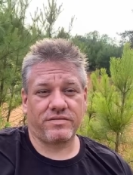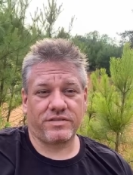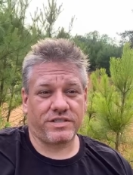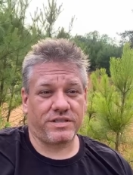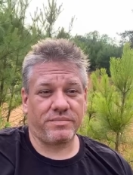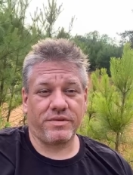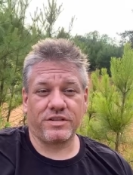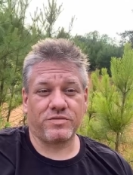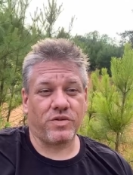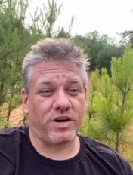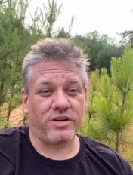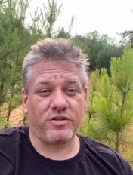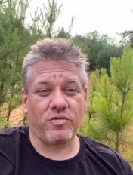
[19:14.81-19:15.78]
just let me just
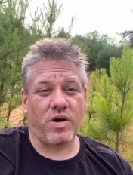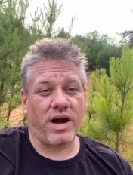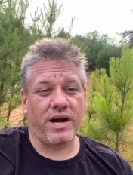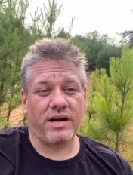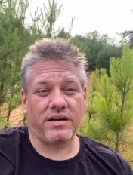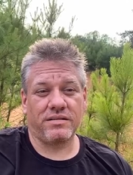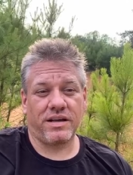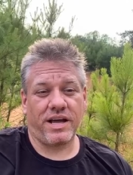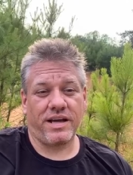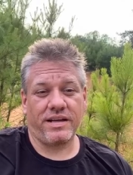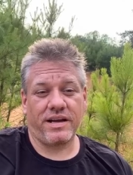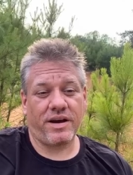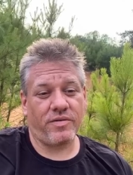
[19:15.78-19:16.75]
run a new wire,
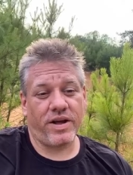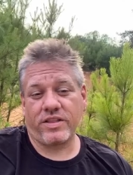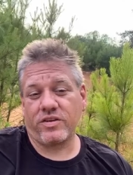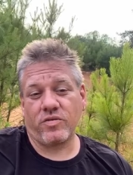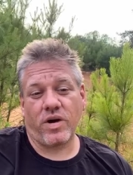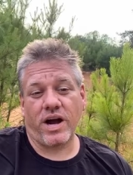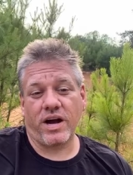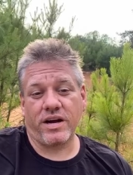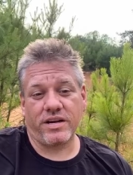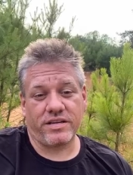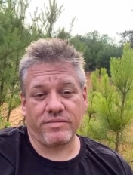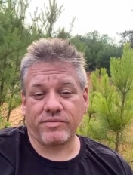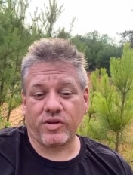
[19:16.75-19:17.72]
and I ran the new wire, and
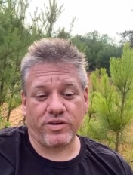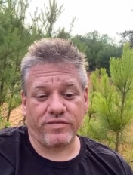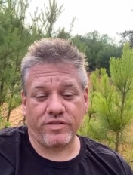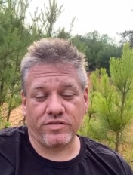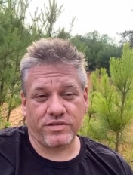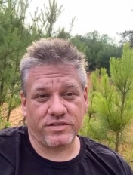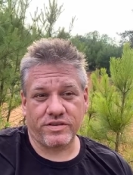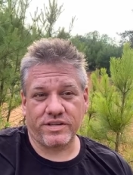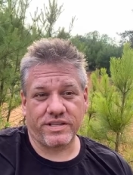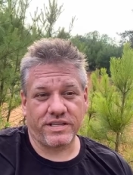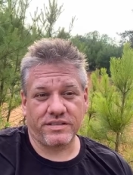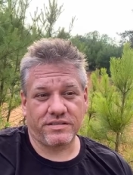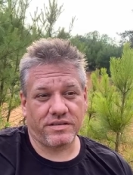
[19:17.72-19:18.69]
it didn't blow any fuses or
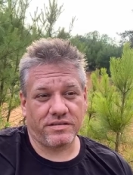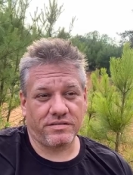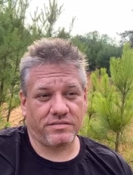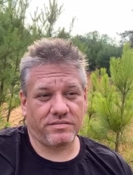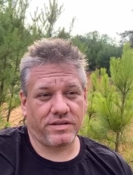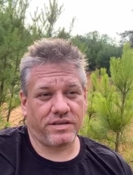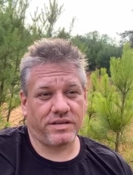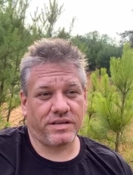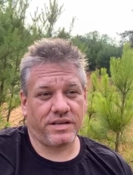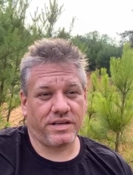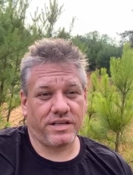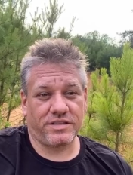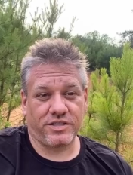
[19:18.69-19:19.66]
anything, so
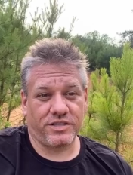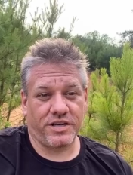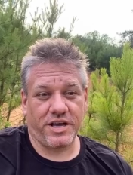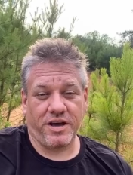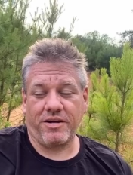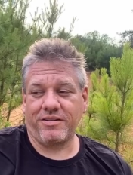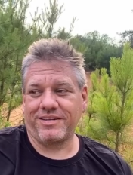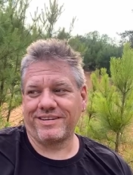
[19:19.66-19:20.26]
it's good to go.